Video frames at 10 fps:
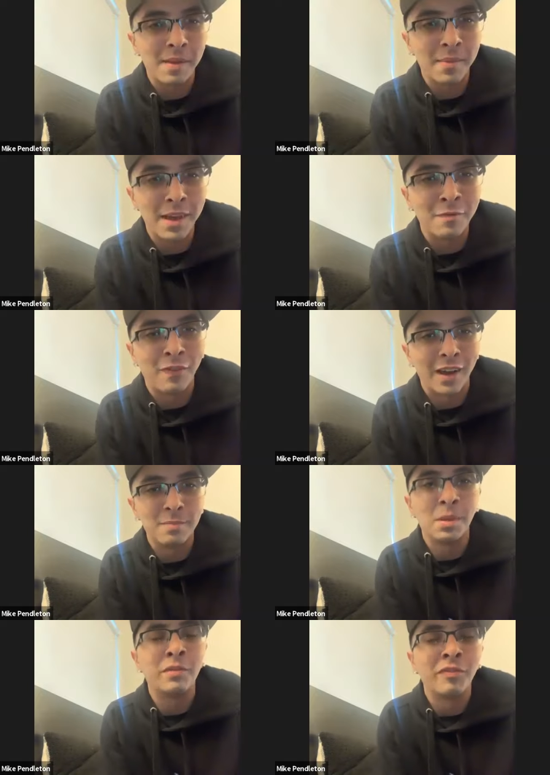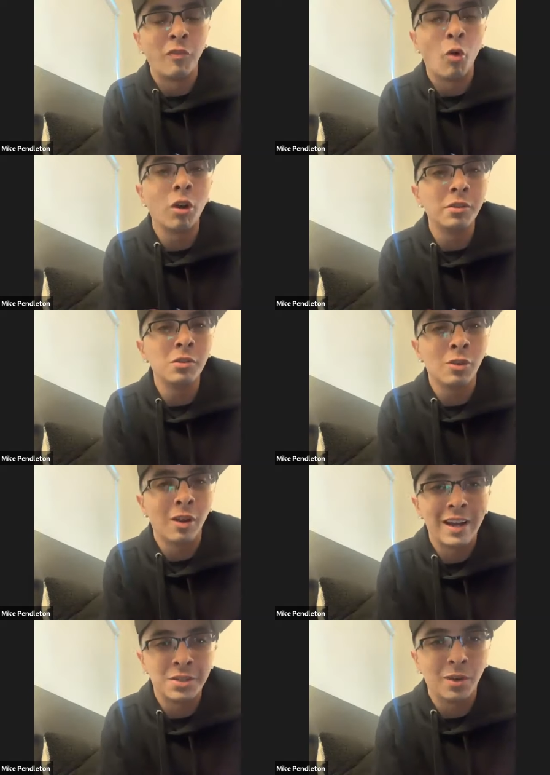MMA fight before you
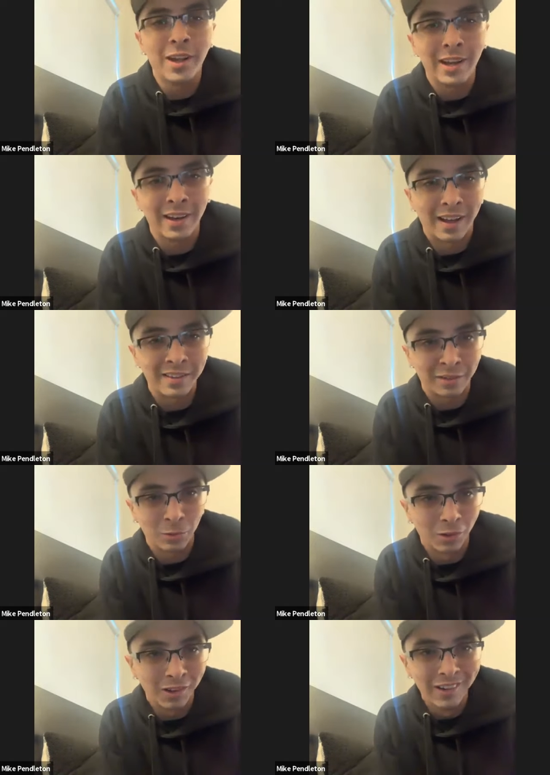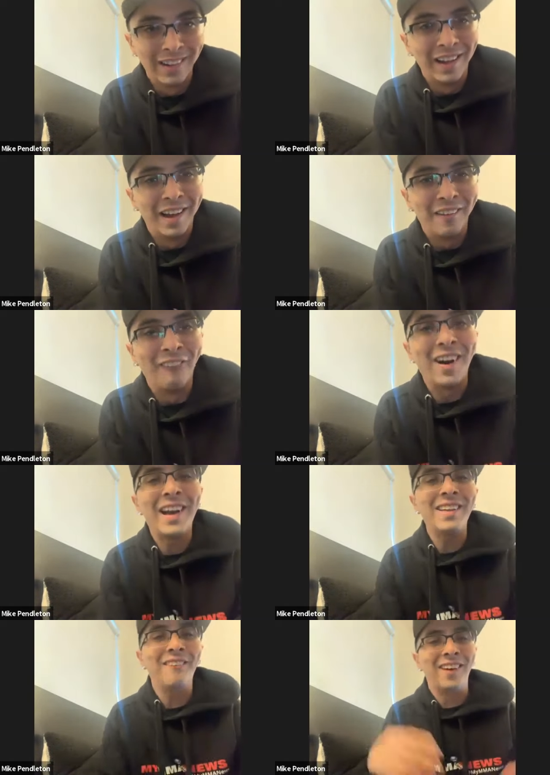graduated high school.
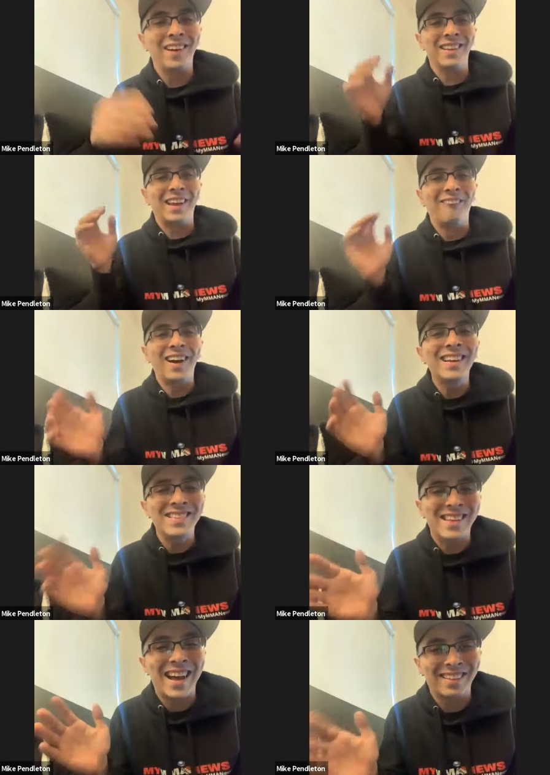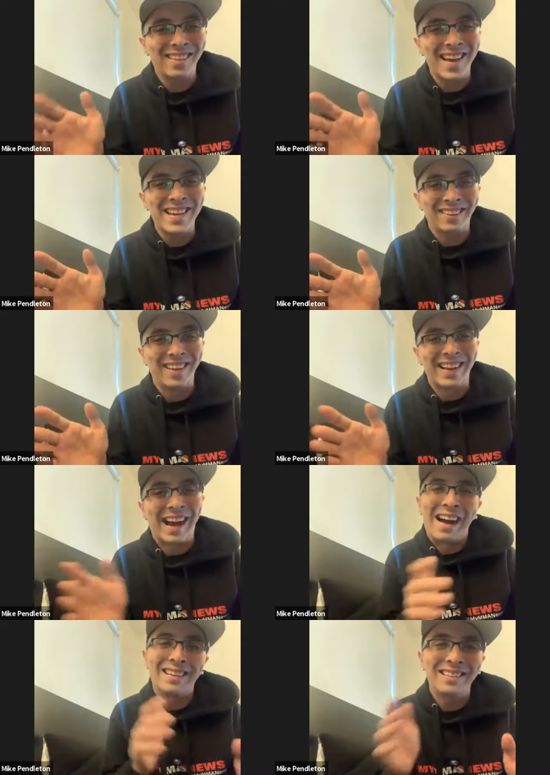What is that like? Like,
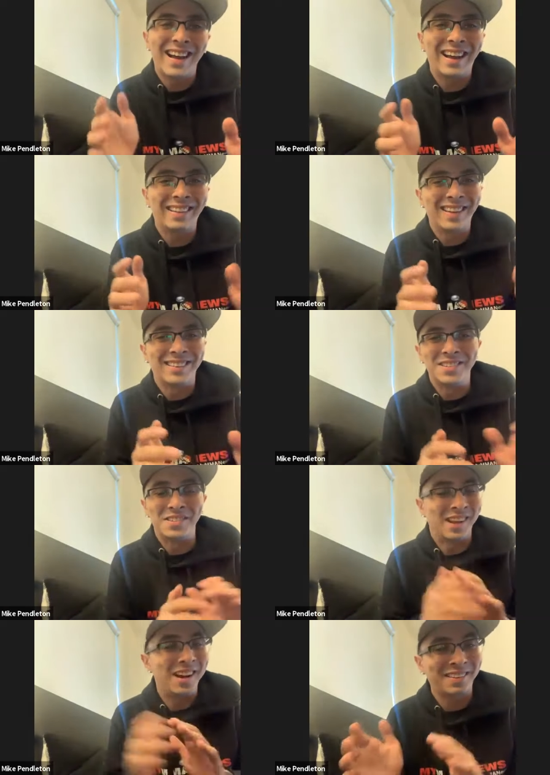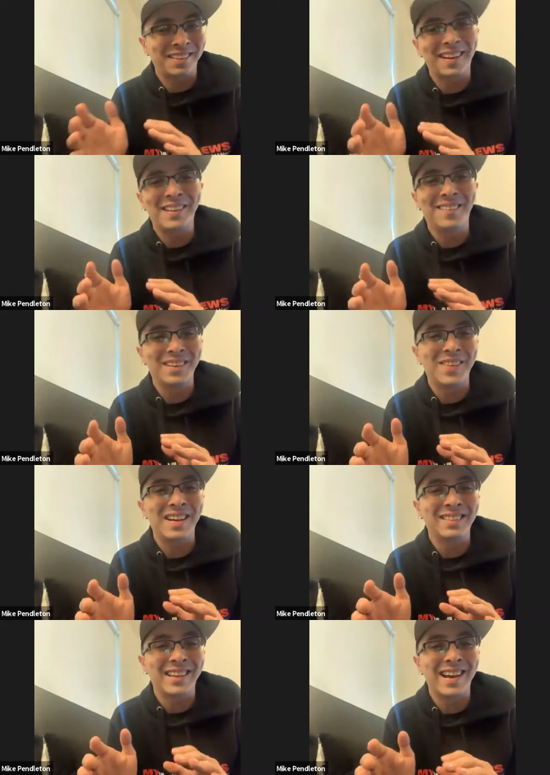how did that, like, did you talk to anyone
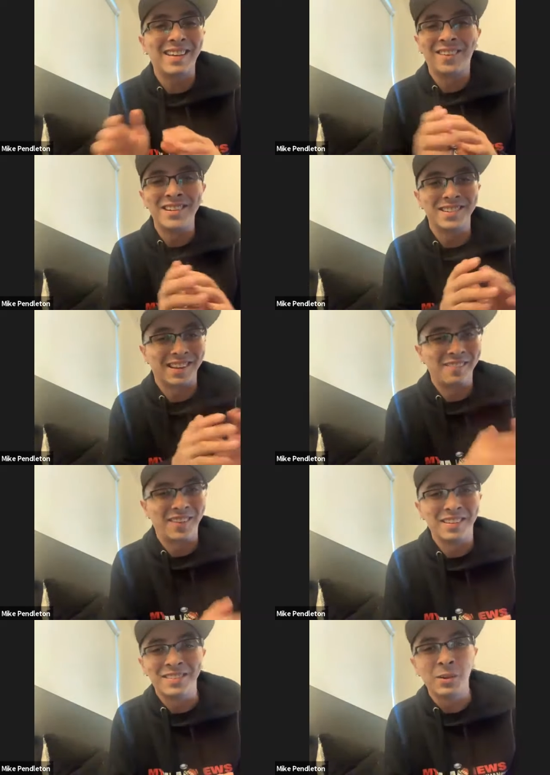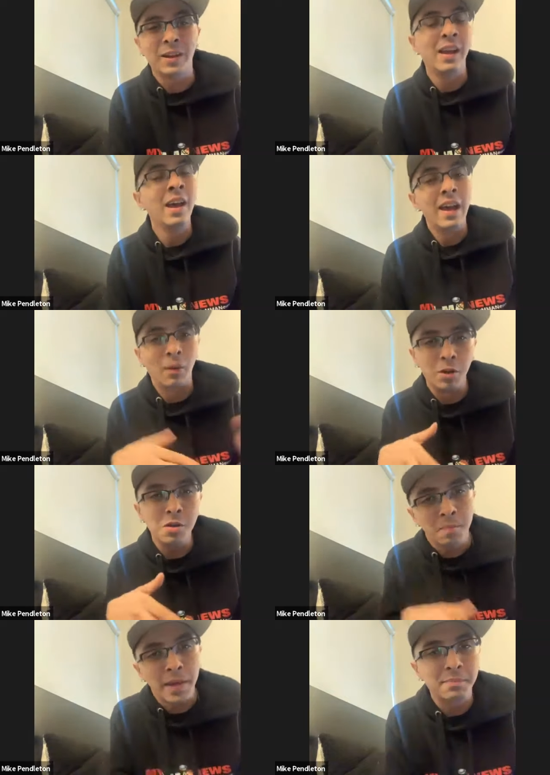about that? Were you just like, I'm going to do it? And were
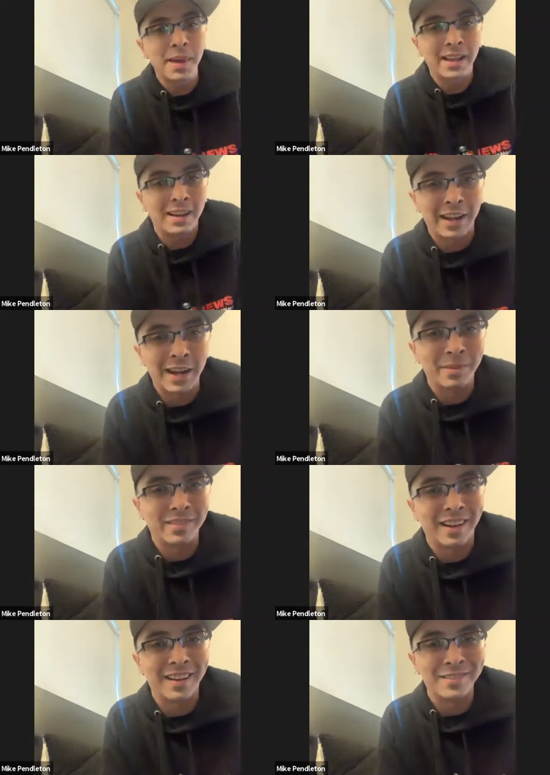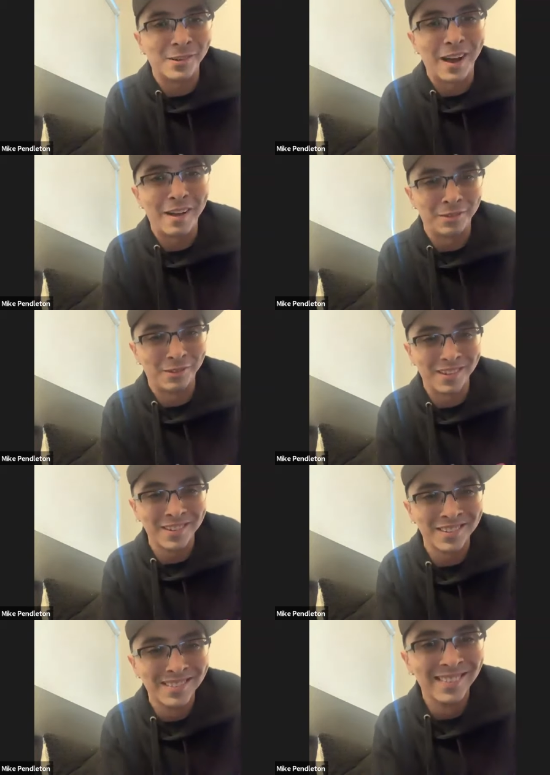you big man on campus in high school
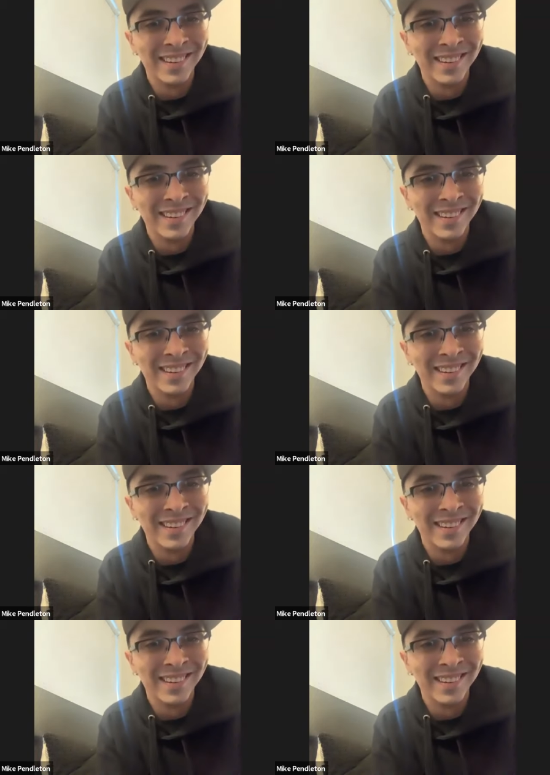afterwards?